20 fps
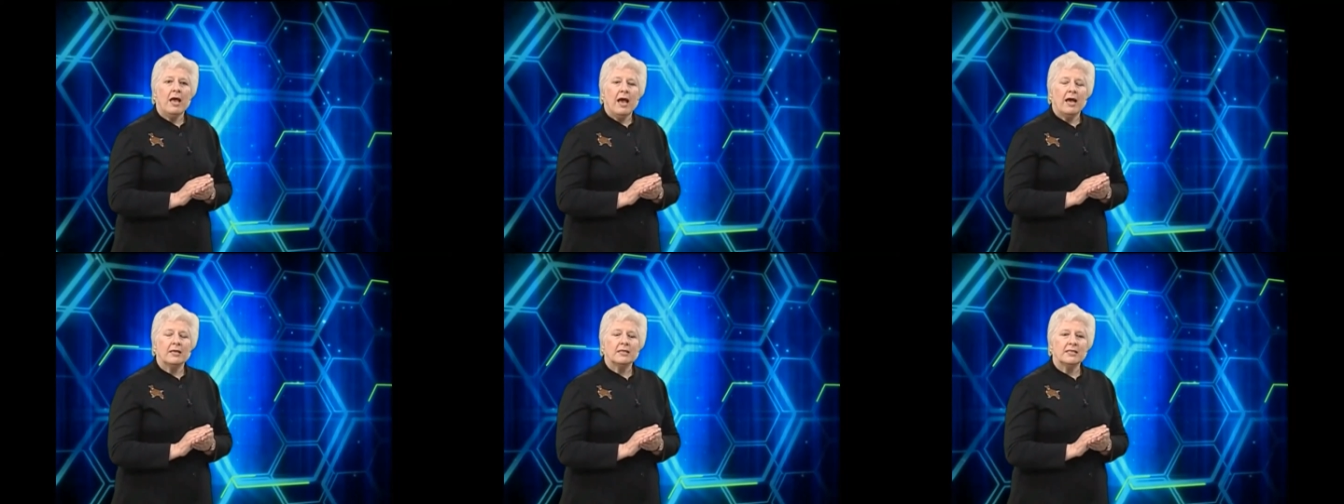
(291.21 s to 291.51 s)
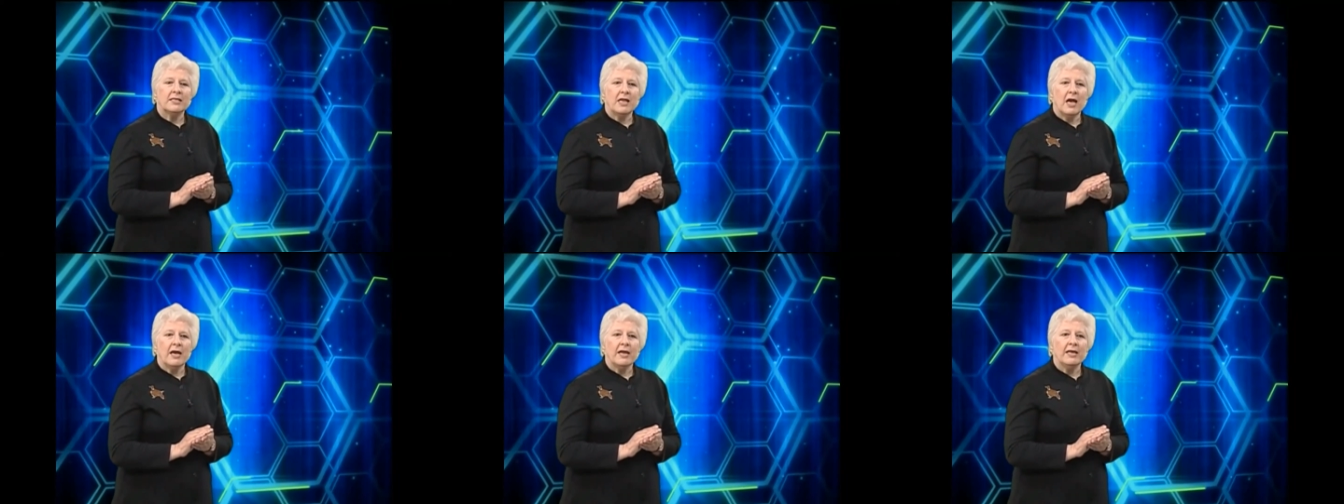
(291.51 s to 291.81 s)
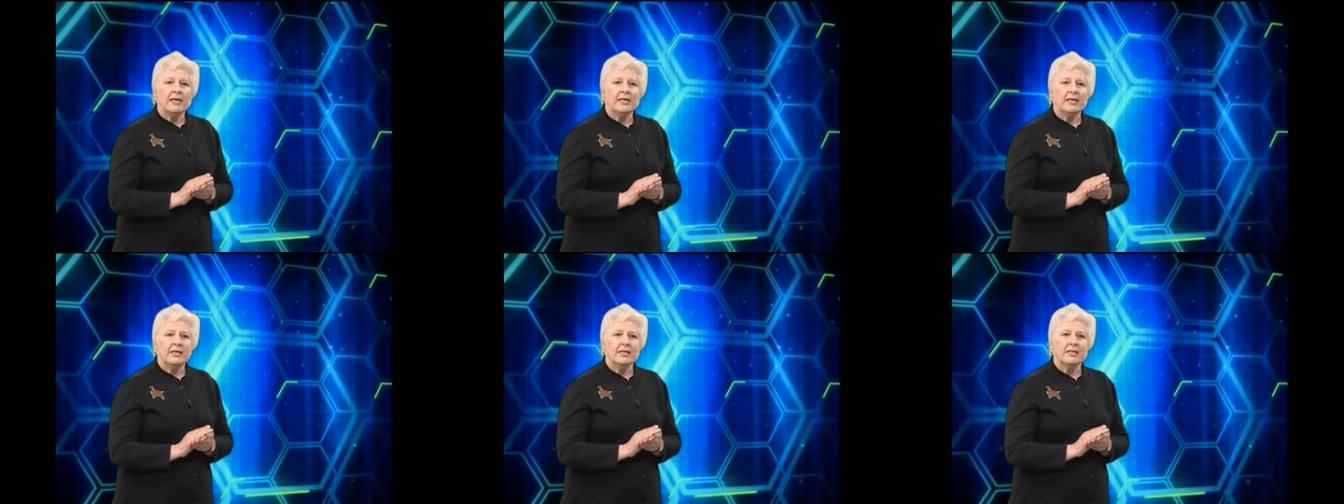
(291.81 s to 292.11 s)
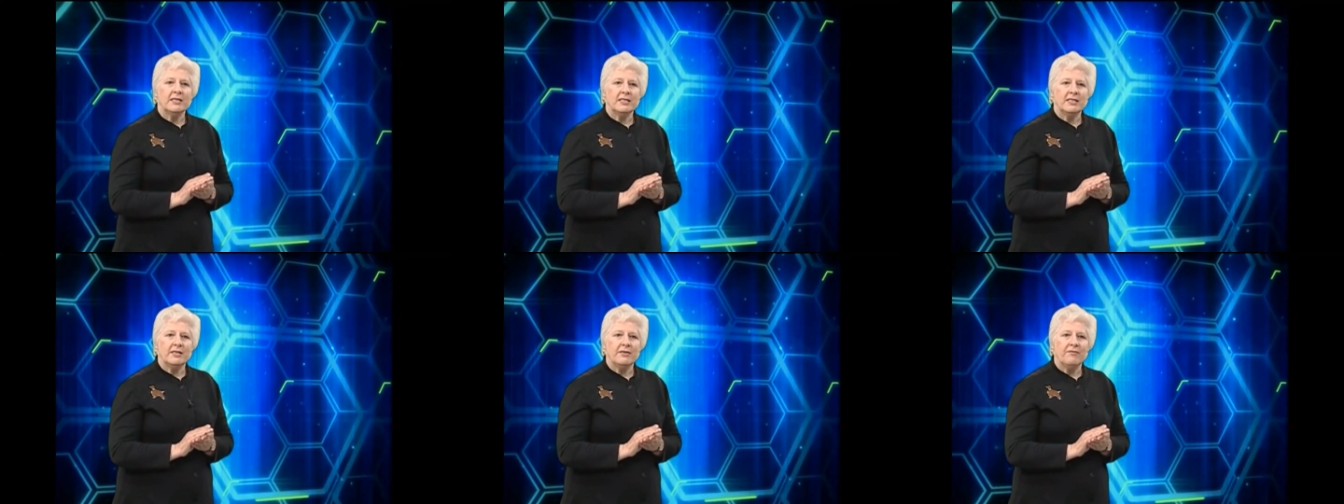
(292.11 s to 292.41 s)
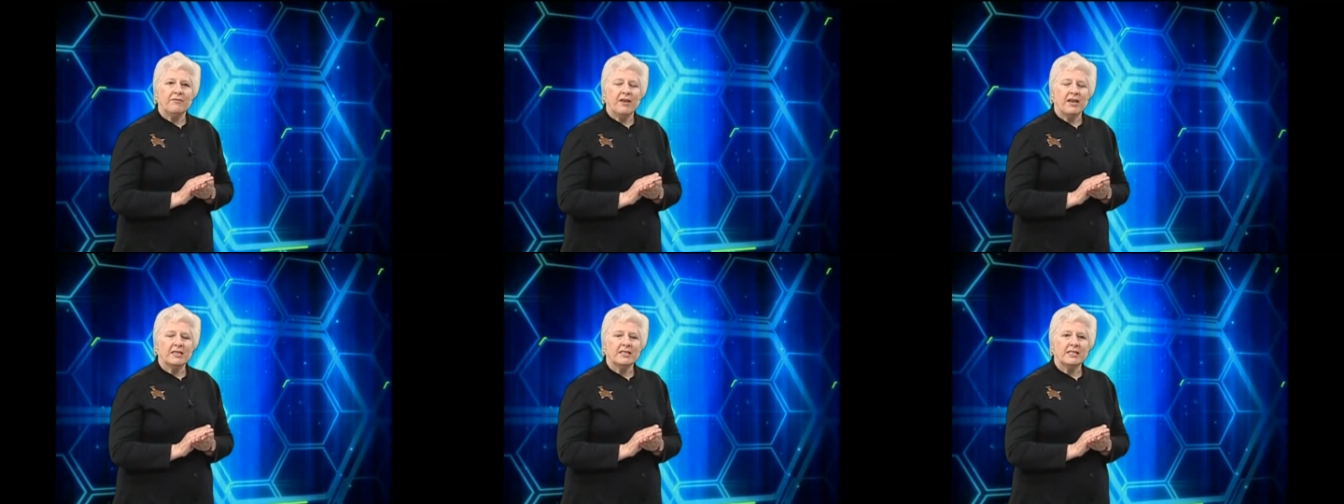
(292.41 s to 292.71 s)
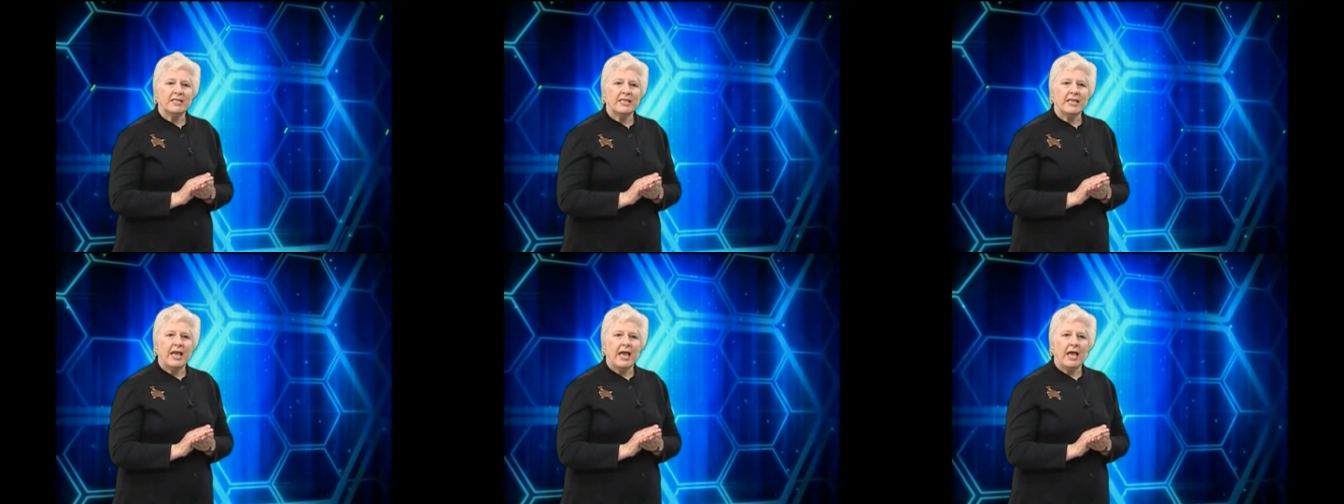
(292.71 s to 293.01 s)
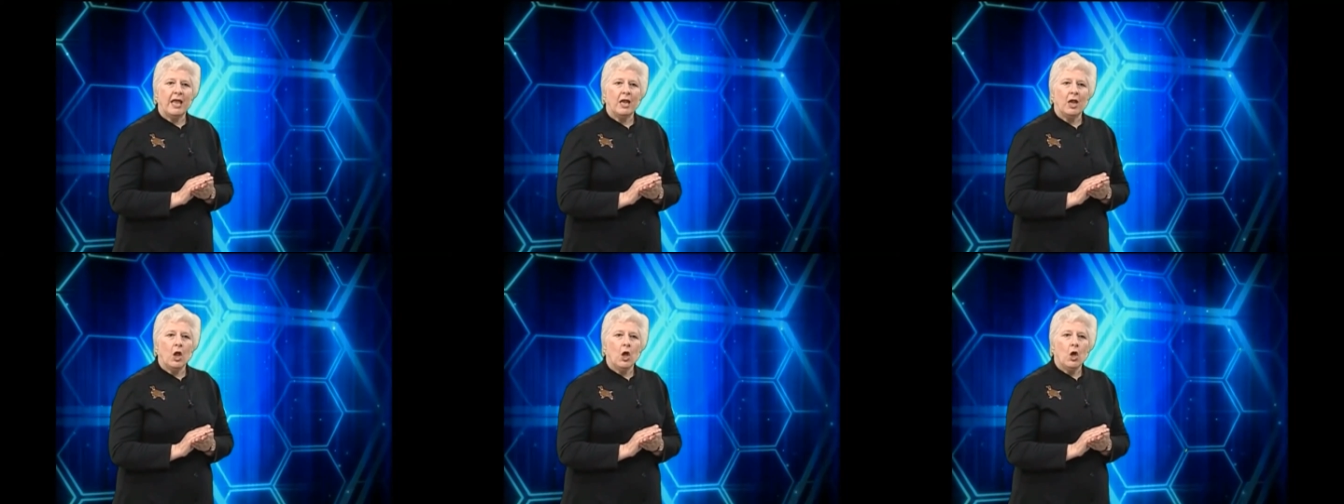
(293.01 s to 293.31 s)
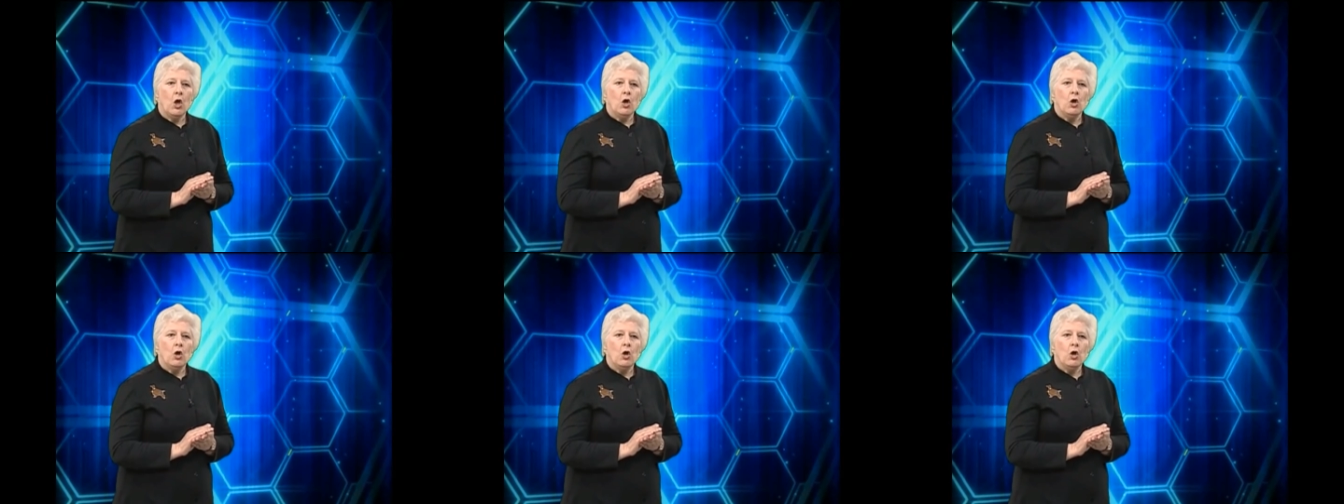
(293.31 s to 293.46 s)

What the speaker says: as scientists investigate